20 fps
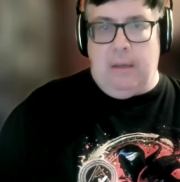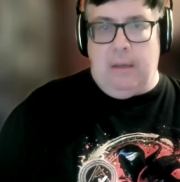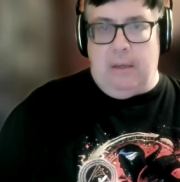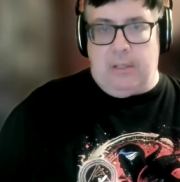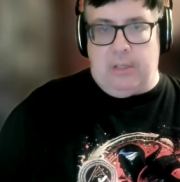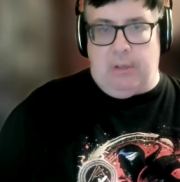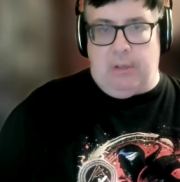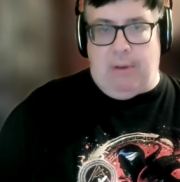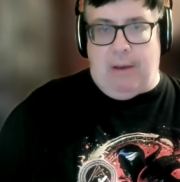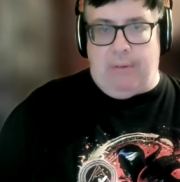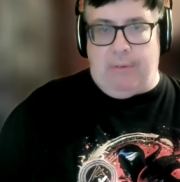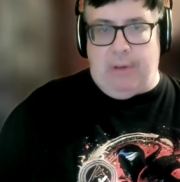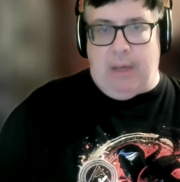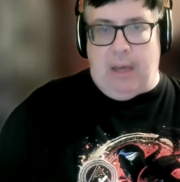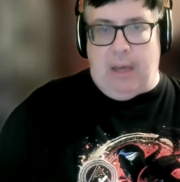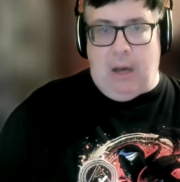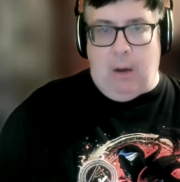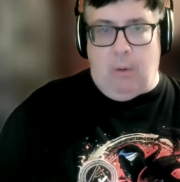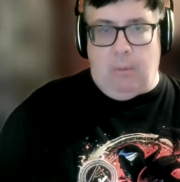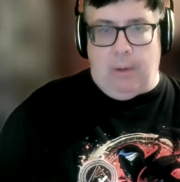So you have a
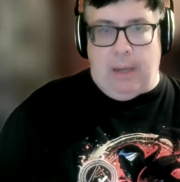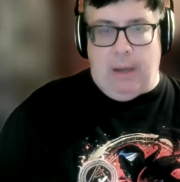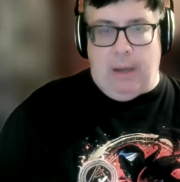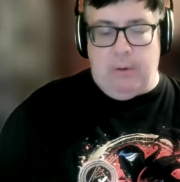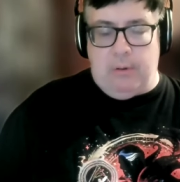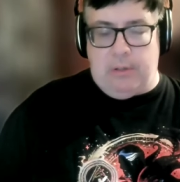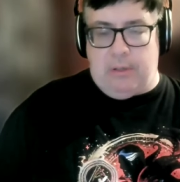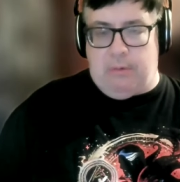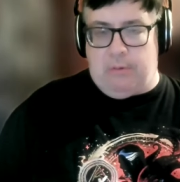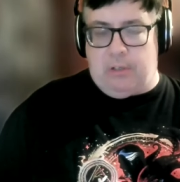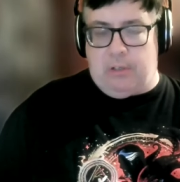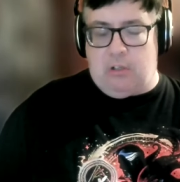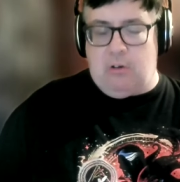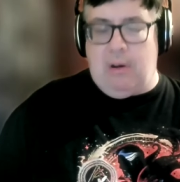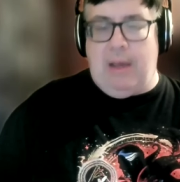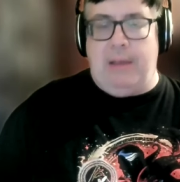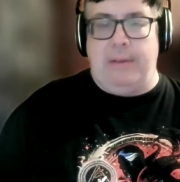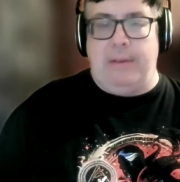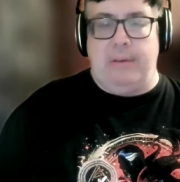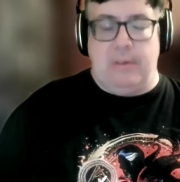whole host of
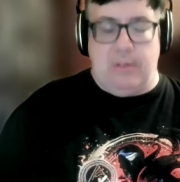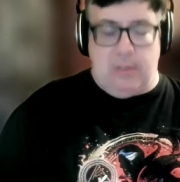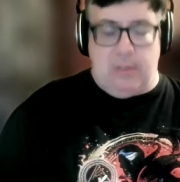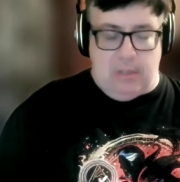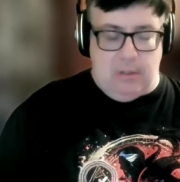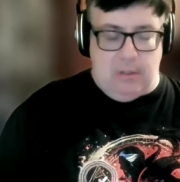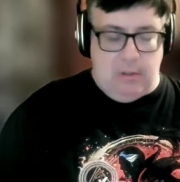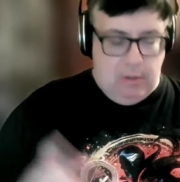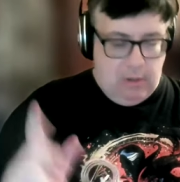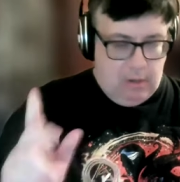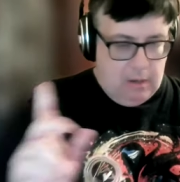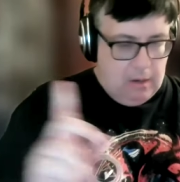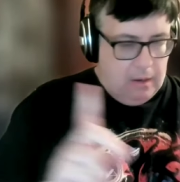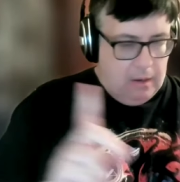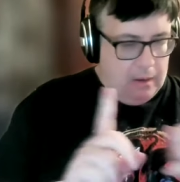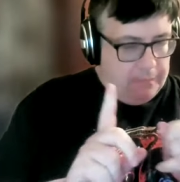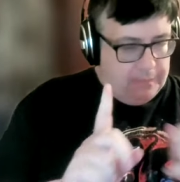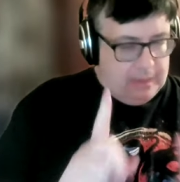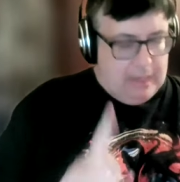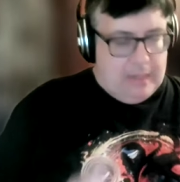strands
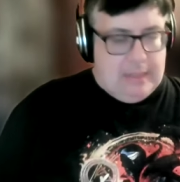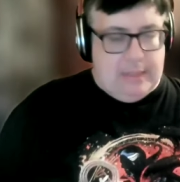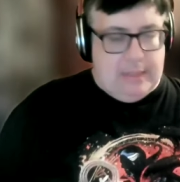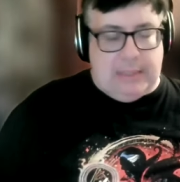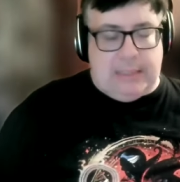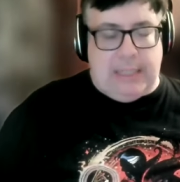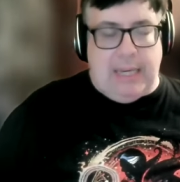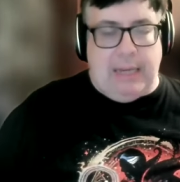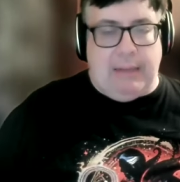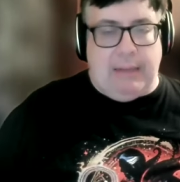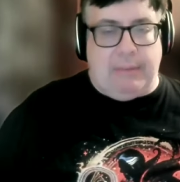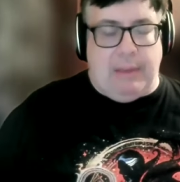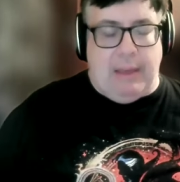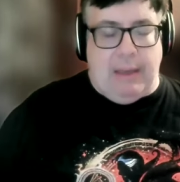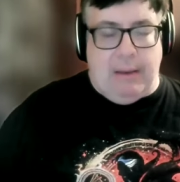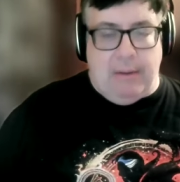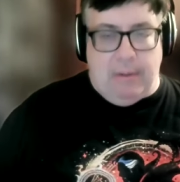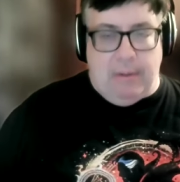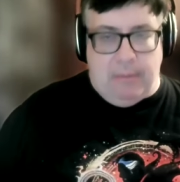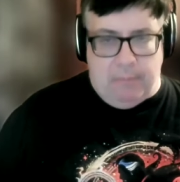that intersect
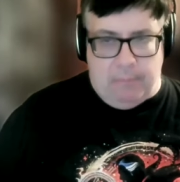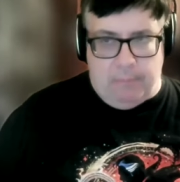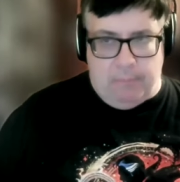there.